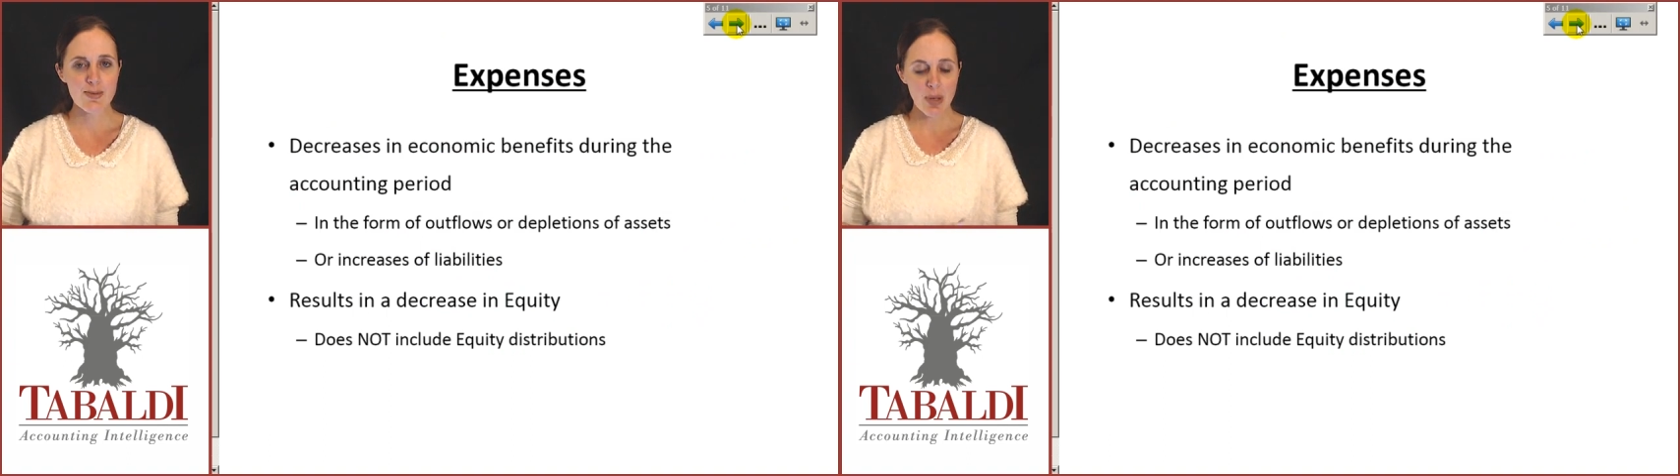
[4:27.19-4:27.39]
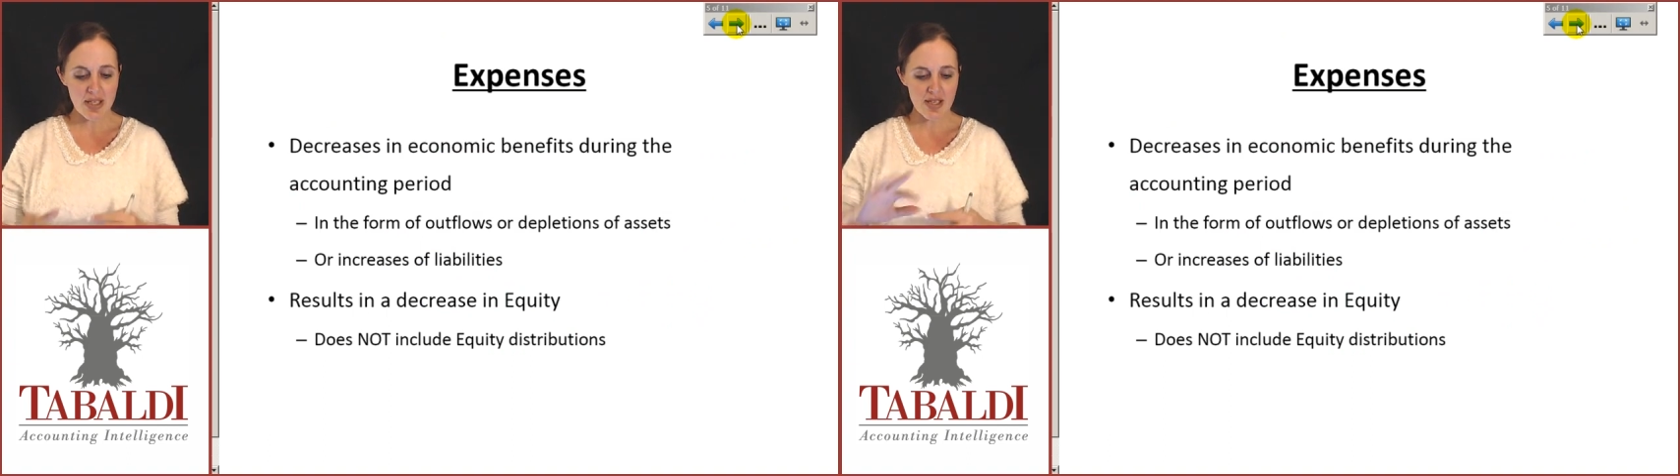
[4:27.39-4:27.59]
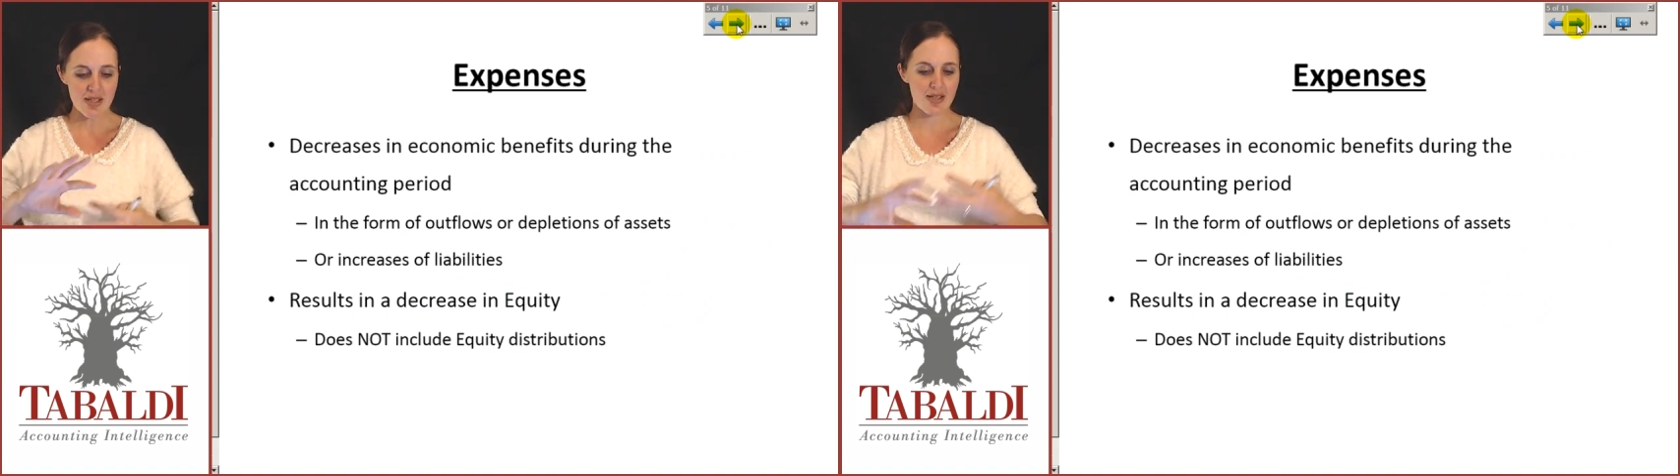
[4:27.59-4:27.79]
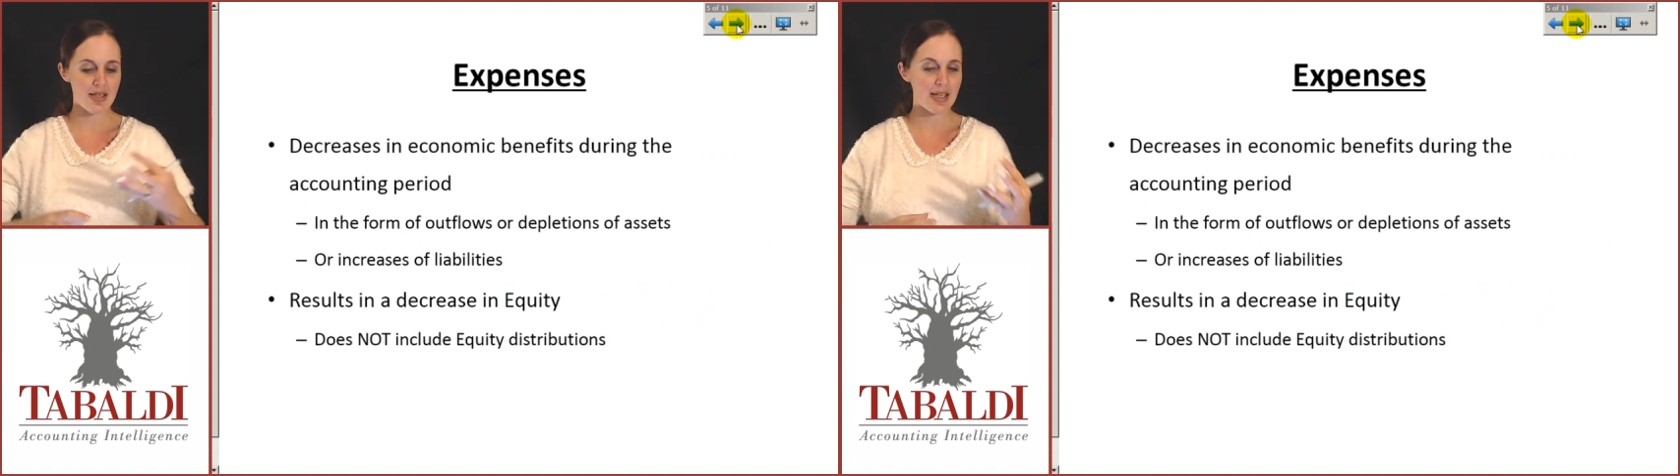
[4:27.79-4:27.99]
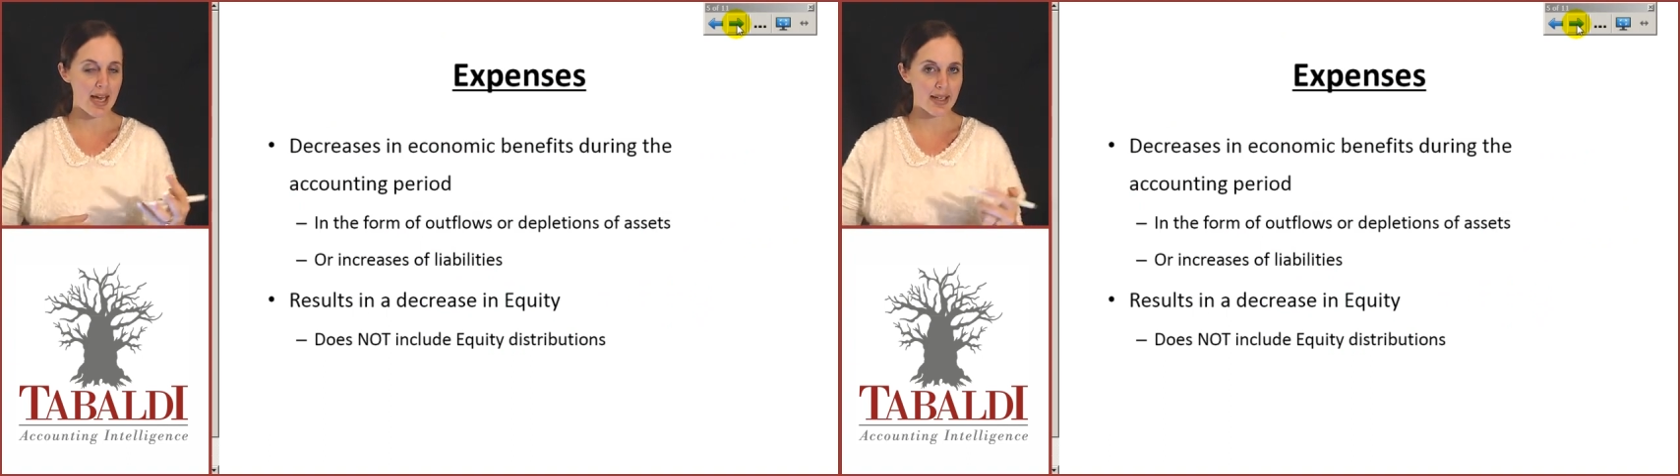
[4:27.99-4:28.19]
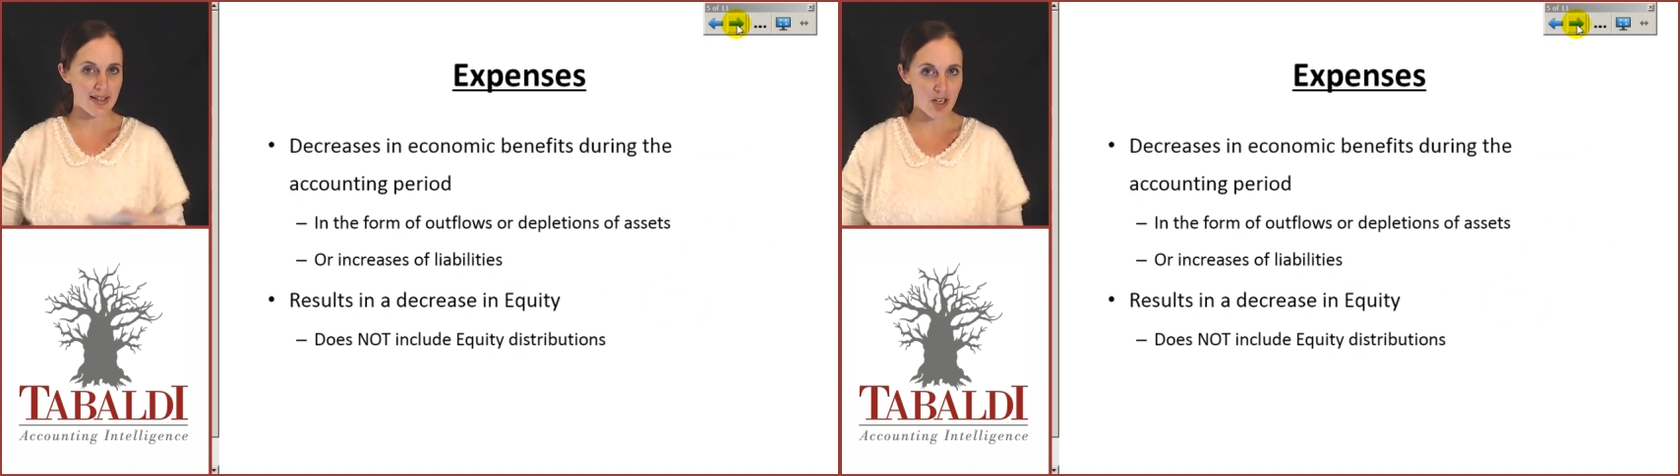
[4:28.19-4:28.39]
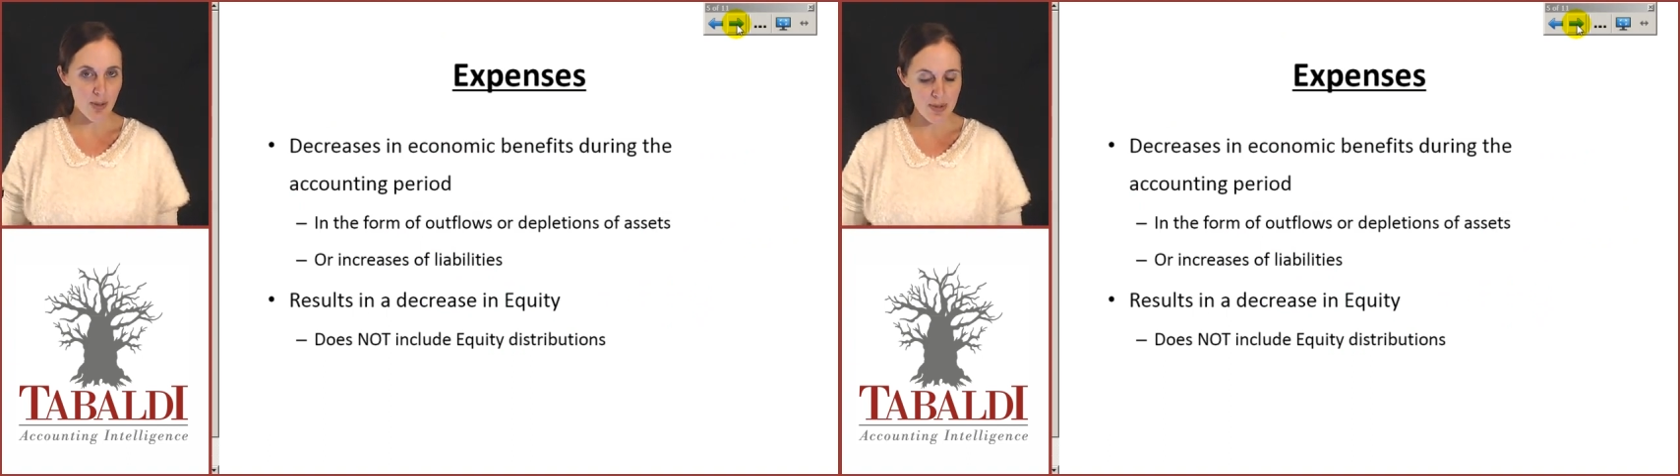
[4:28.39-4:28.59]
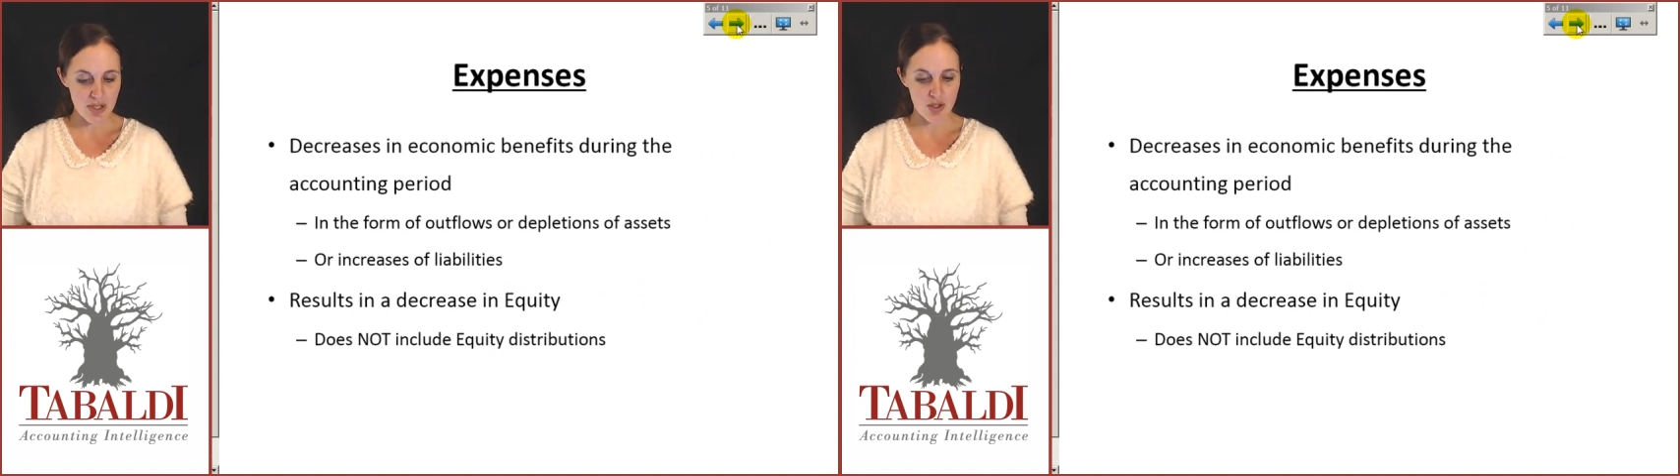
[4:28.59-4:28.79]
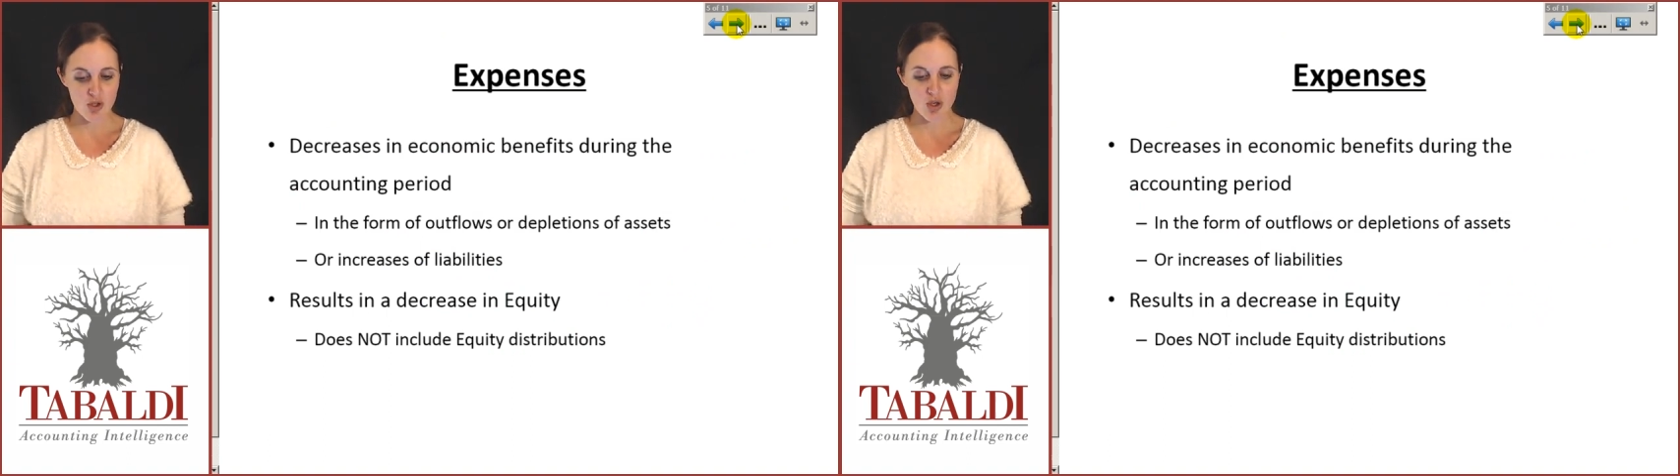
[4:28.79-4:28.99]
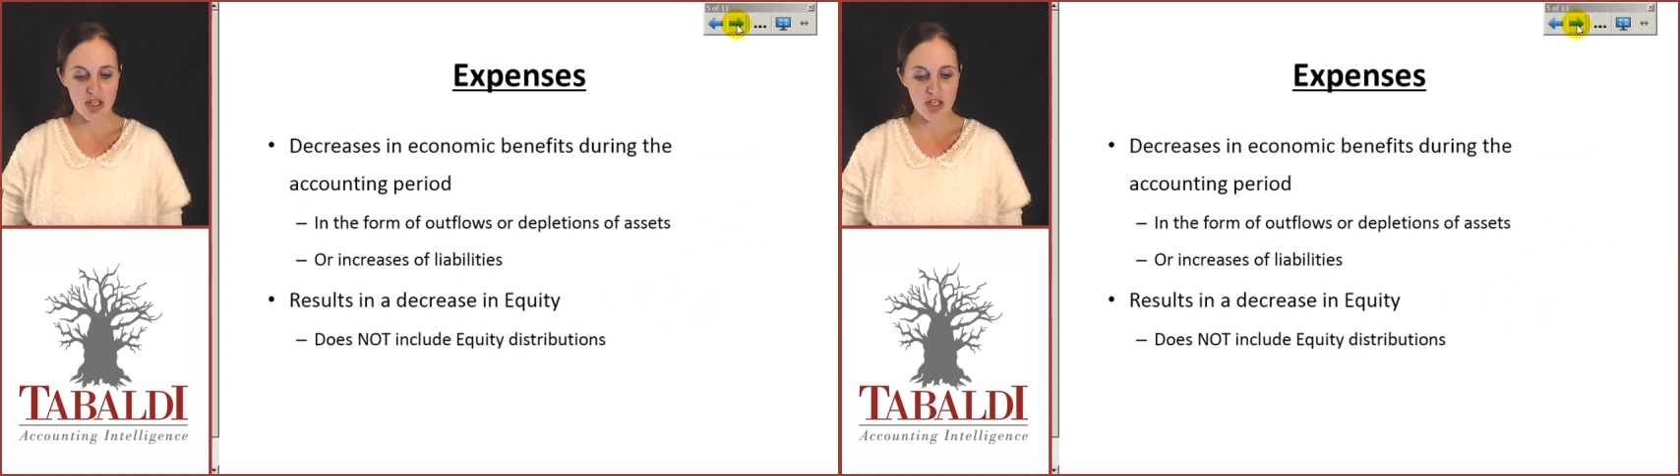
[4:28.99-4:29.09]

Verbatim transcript: Expenses is exactly the opposite.